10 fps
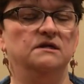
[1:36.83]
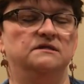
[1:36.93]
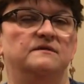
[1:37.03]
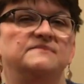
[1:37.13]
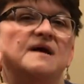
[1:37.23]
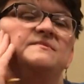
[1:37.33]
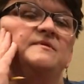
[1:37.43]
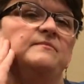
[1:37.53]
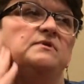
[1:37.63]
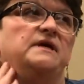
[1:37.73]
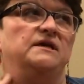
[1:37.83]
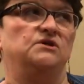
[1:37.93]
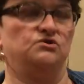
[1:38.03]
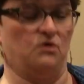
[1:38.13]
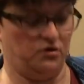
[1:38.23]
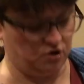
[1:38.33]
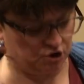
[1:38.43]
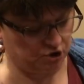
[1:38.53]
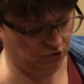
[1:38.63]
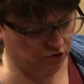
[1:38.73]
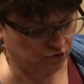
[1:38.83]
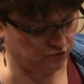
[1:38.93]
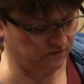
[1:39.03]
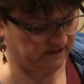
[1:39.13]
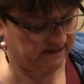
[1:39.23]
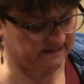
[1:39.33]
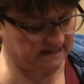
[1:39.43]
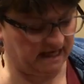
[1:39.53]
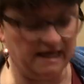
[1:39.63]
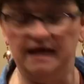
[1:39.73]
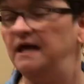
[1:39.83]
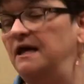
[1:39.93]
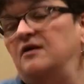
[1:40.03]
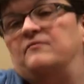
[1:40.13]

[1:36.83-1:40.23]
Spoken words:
Sometimes people like to draw their shoulders really skinny,